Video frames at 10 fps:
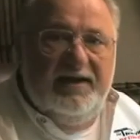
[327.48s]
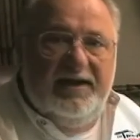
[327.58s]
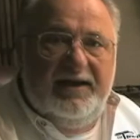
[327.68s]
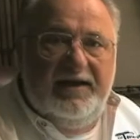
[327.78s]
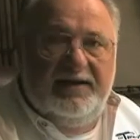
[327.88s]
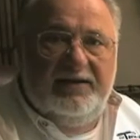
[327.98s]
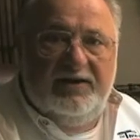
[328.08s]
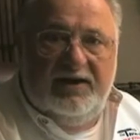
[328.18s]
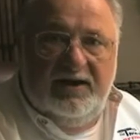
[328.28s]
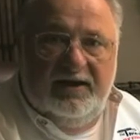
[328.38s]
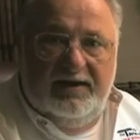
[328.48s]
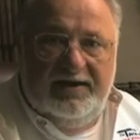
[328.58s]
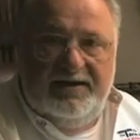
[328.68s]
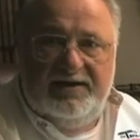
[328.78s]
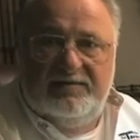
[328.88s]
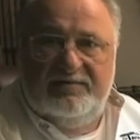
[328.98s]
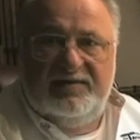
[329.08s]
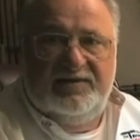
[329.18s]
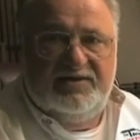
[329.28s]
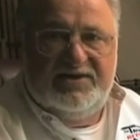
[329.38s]
and clean them,
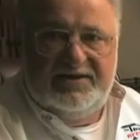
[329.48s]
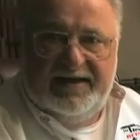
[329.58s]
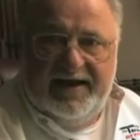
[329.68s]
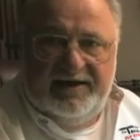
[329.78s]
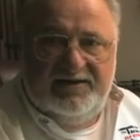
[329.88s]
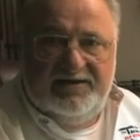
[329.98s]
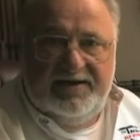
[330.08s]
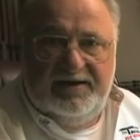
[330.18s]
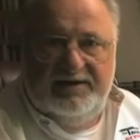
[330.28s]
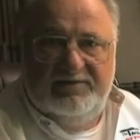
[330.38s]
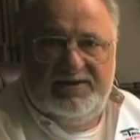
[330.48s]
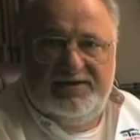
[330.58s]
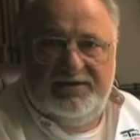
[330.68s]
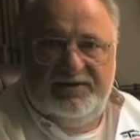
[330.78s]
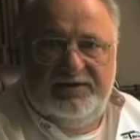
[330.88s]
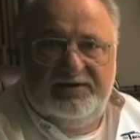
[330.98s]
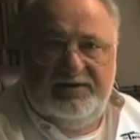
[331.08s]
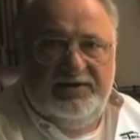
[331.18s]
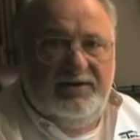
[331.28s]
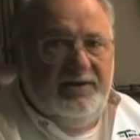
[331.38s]
stack the tailing material,
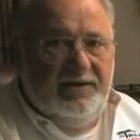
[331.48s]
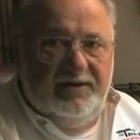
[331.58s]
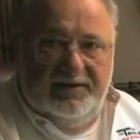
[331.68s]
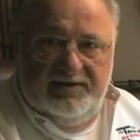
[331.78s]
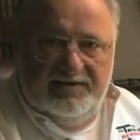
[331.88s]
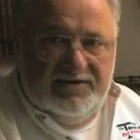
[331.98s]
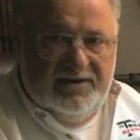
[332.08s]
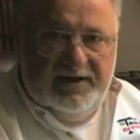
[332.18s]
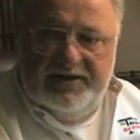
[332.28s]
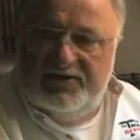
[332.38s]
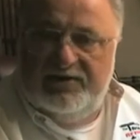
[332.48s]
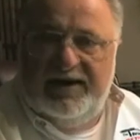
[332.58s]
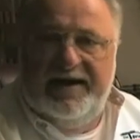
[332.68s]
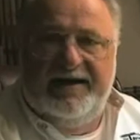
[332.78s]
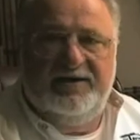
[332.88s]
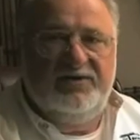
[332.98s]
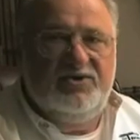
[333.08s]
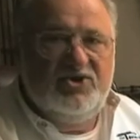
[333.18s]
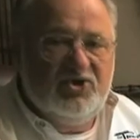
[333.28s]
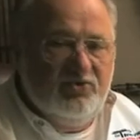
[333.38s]
select your
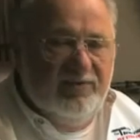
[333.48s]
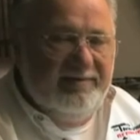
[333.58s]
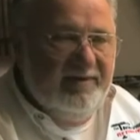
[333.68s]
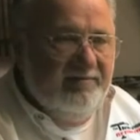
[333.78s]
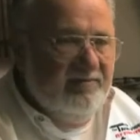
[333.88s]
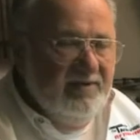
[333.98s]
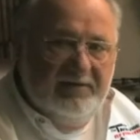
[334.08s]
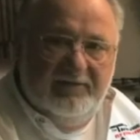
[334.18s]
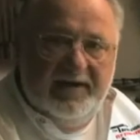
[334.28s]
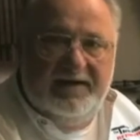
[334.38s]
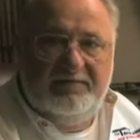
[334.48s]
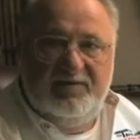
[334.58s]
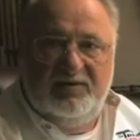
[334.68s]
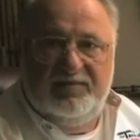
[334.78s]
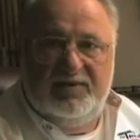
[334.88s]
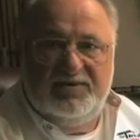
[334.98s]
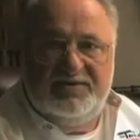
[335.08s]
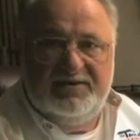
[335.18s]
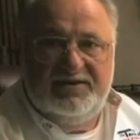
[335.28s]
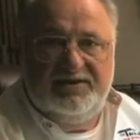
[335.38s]
hackles, trim them, divide up your post
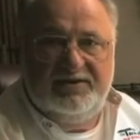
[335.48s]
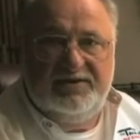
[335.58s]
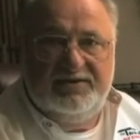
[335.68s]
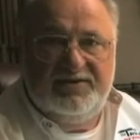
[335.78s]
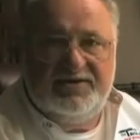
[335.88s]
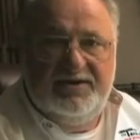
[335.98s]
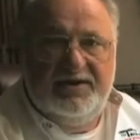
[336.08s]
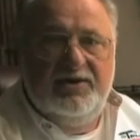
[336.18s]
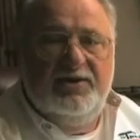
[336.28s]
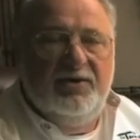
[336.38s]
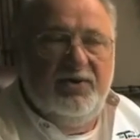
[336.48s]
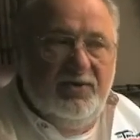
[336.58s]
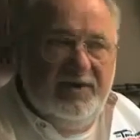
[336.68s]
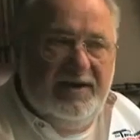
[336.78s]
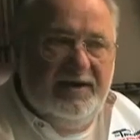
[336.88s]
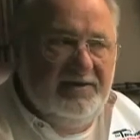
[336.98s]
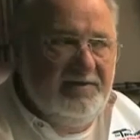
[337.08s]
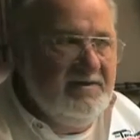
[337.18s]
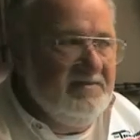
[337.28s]
materials. Okay, at this